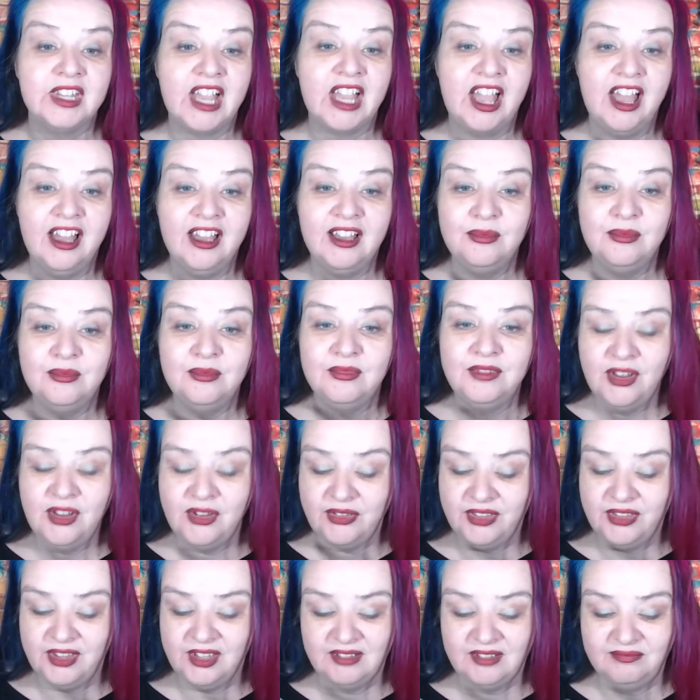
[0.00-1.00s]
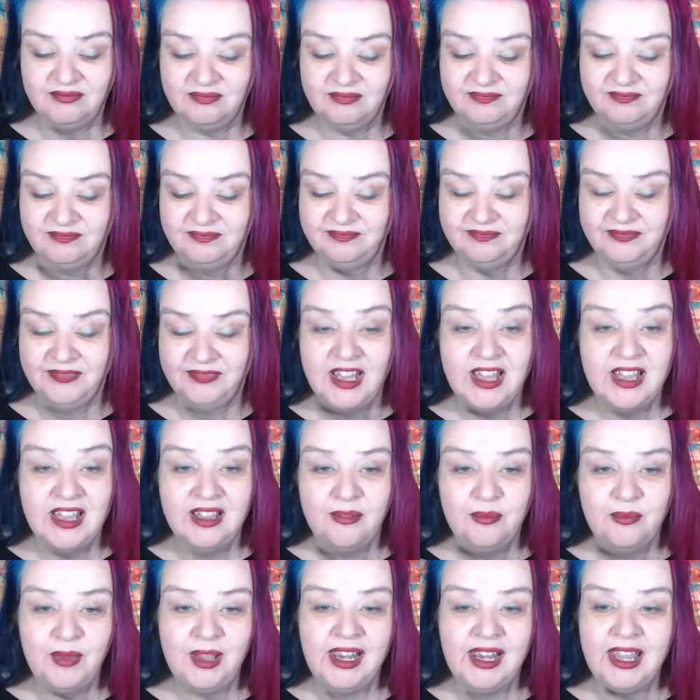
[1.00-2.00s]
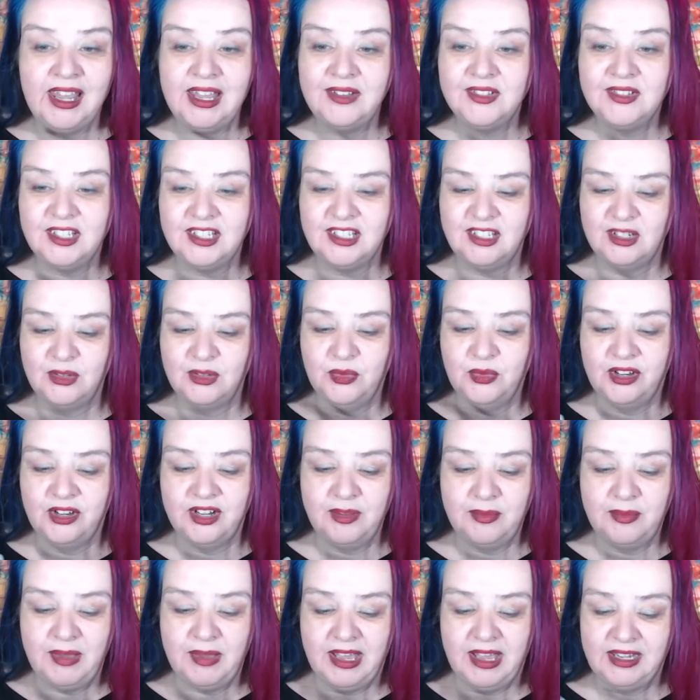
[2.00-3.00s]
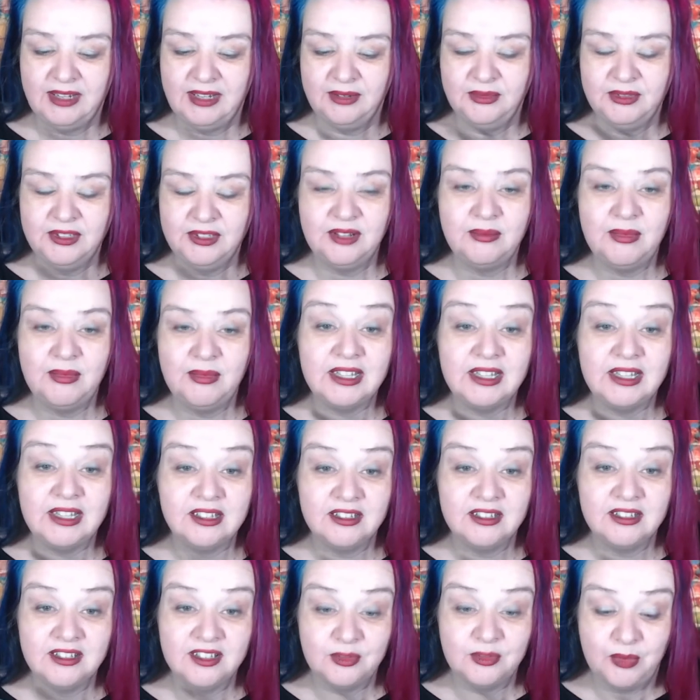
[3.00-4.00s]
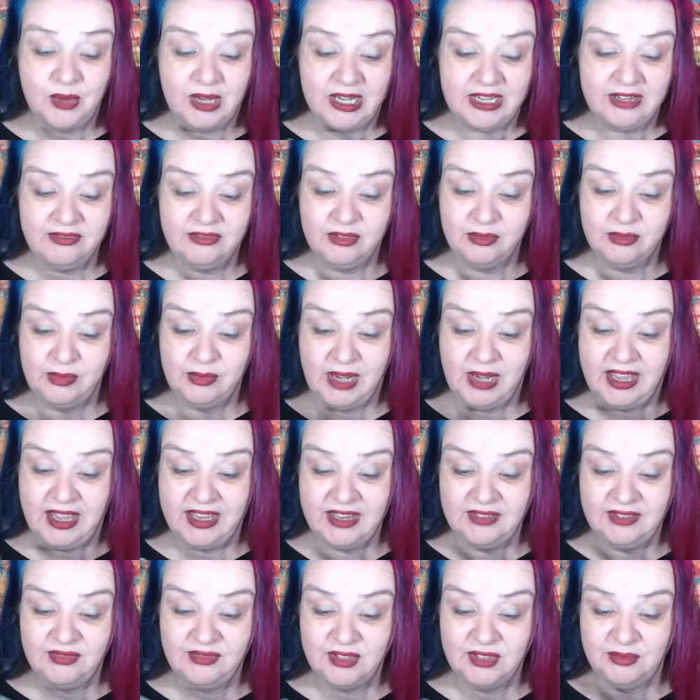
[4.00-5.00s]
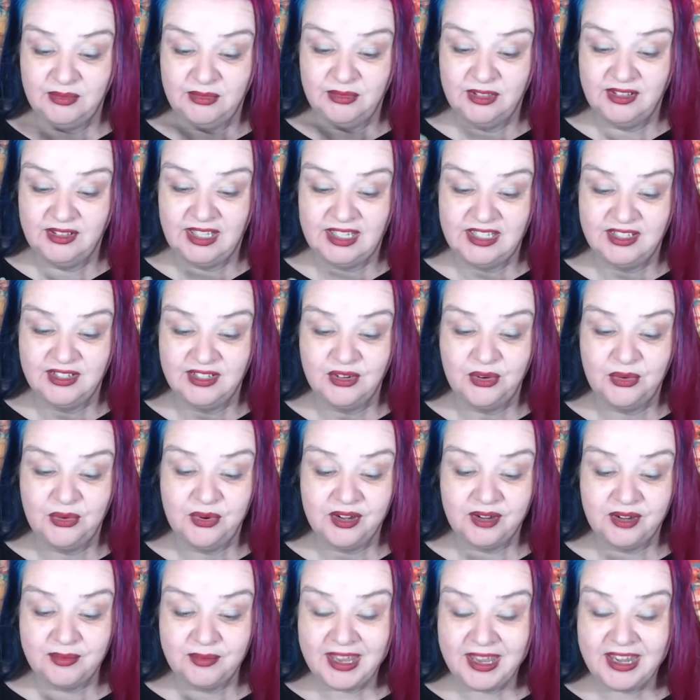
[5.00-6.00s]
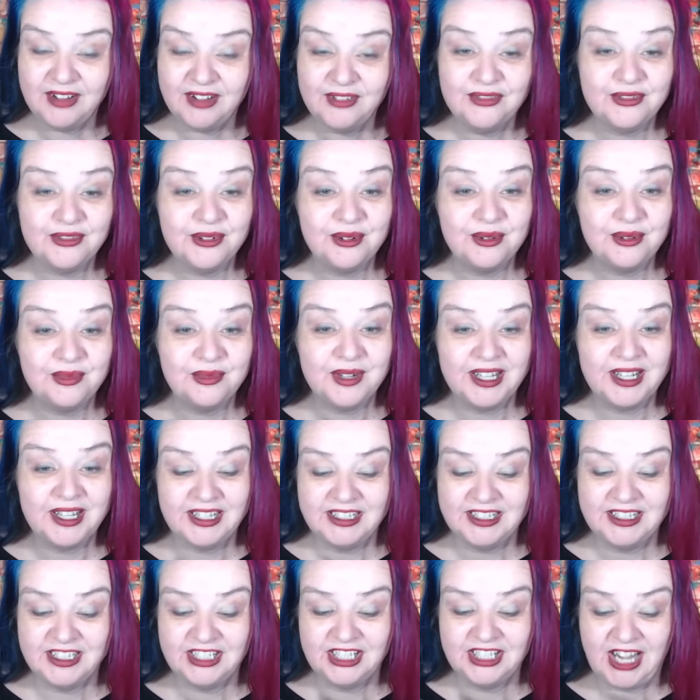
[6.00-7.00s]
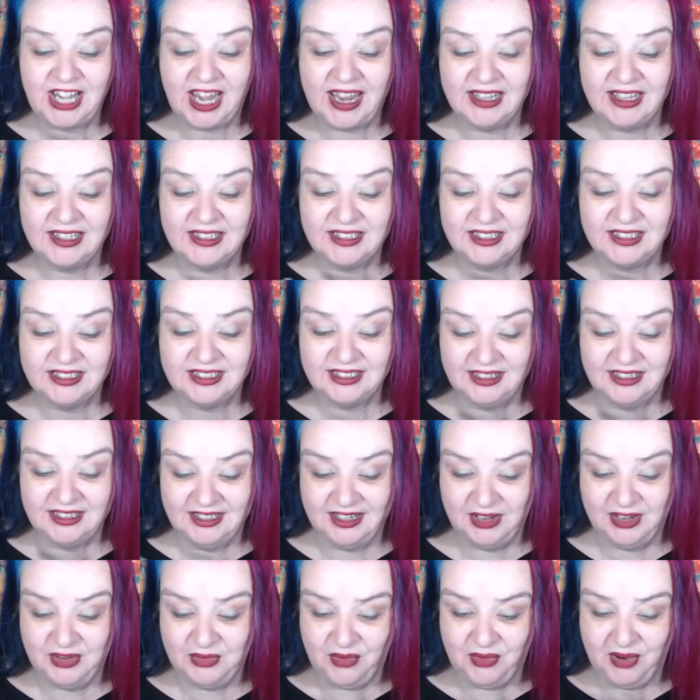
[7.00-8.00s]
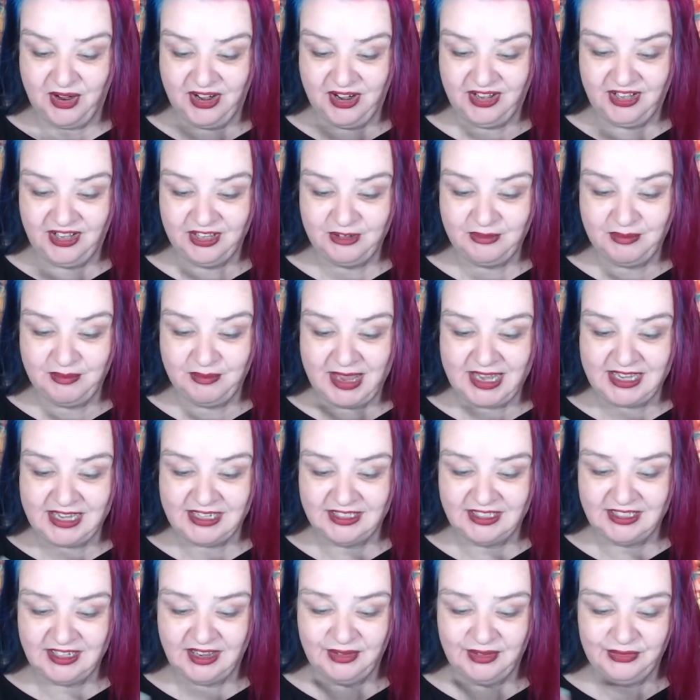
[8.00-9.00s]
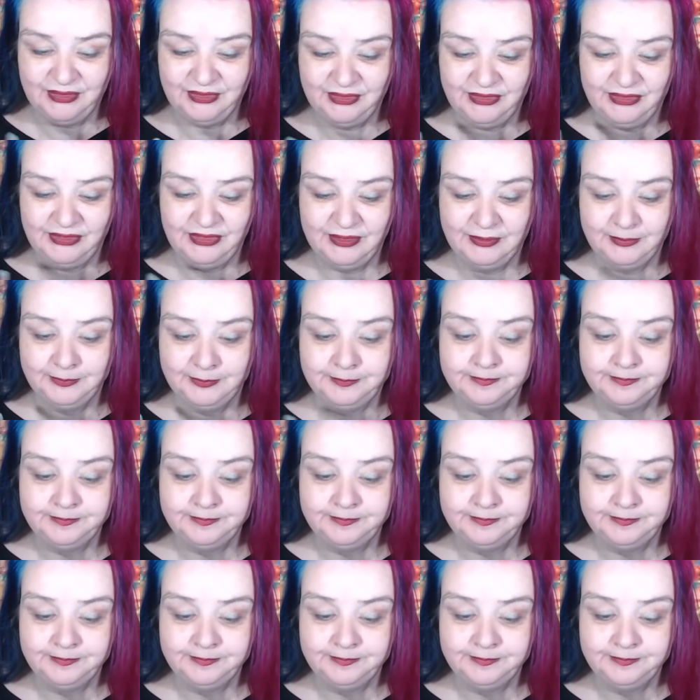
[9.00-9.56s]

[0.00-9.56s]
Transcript: Um, not that my lives, I don't worry about it. We don't make tons of money from lives. I'm, that's not what I'm here for. We're here to chat and, and work and make stuff.